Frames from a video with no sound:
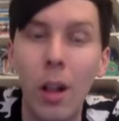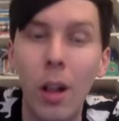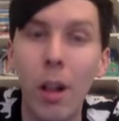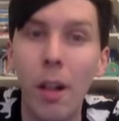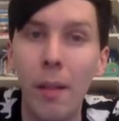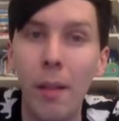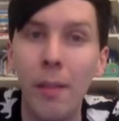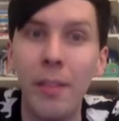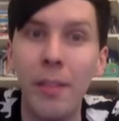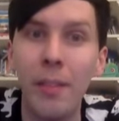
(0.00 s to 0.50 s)

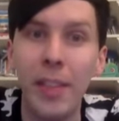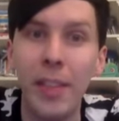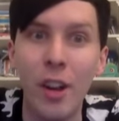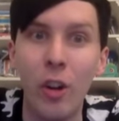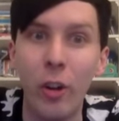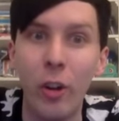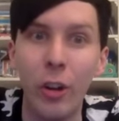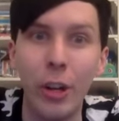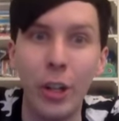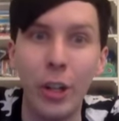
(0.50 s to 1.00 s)
they're
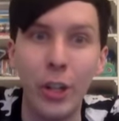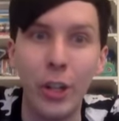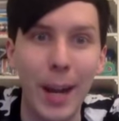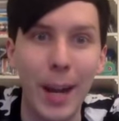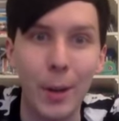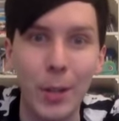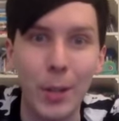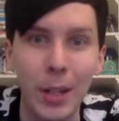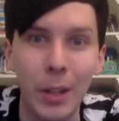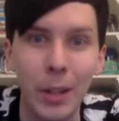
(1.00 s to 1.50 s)
not going to
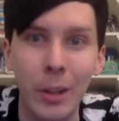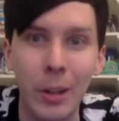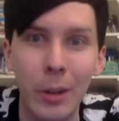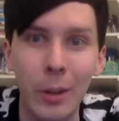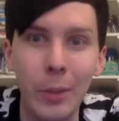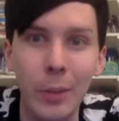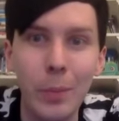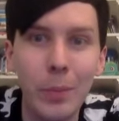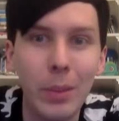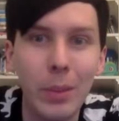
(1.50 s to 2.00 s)
shout at
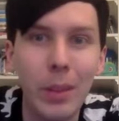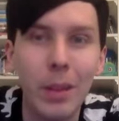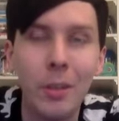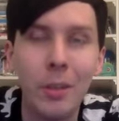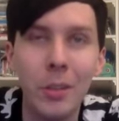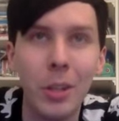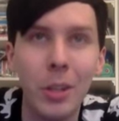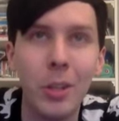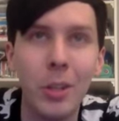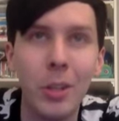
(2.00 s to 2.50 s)
you.
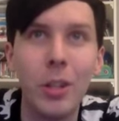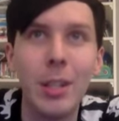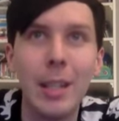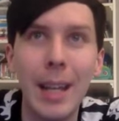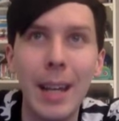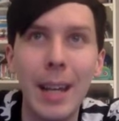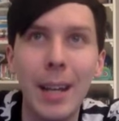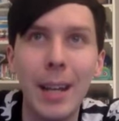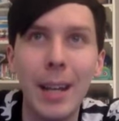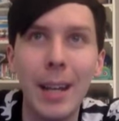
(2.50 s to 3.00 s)
So just
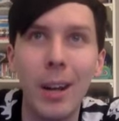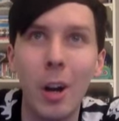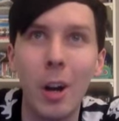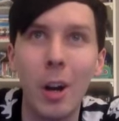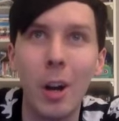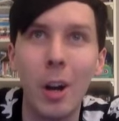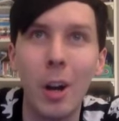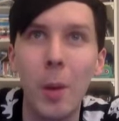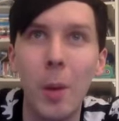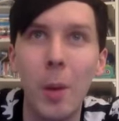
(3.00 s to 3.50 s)
stay
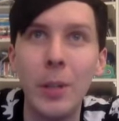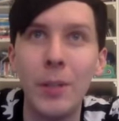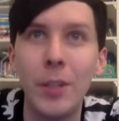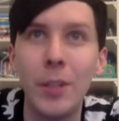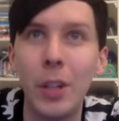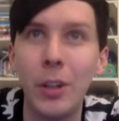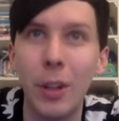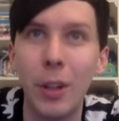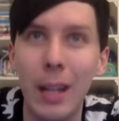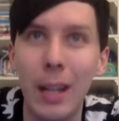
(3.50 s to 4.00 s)
calm.
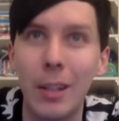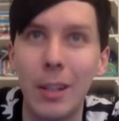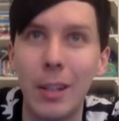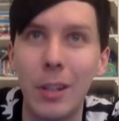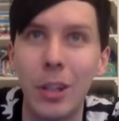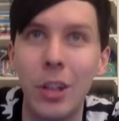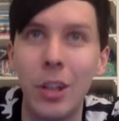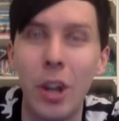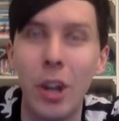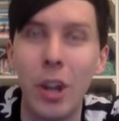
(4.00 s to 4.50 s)
You've done your
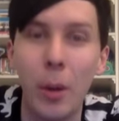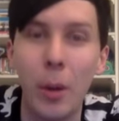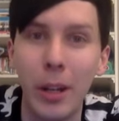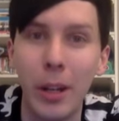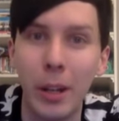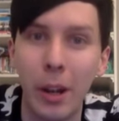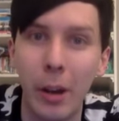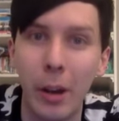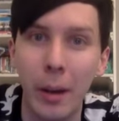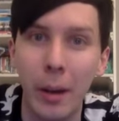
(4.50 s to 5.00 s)
lessons. You
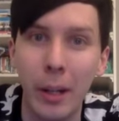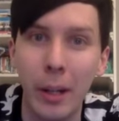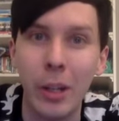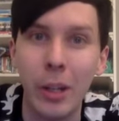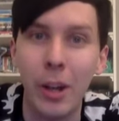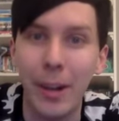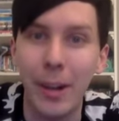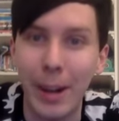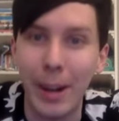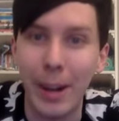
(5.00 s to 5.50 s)
know you
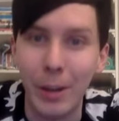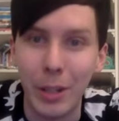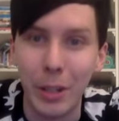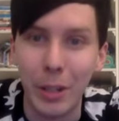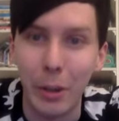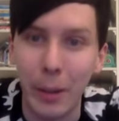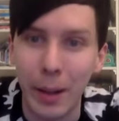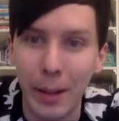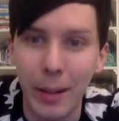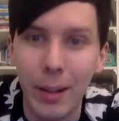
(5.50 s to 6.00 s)
know how to
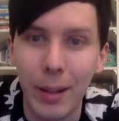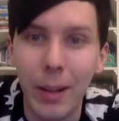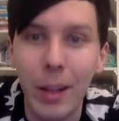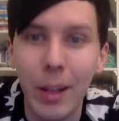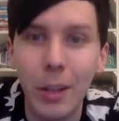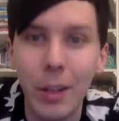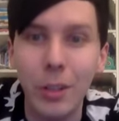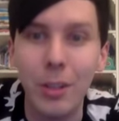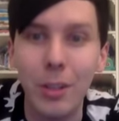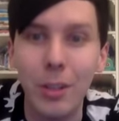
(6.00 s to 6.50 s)
do it.
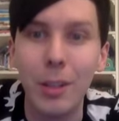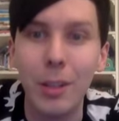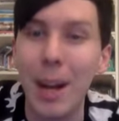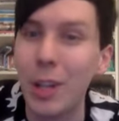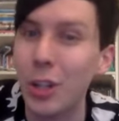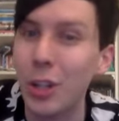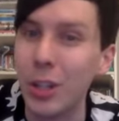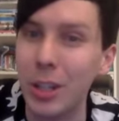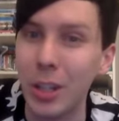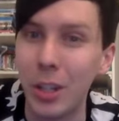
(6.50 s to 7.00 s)
Just
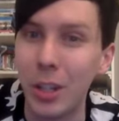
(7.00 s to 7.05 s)
imagine it's a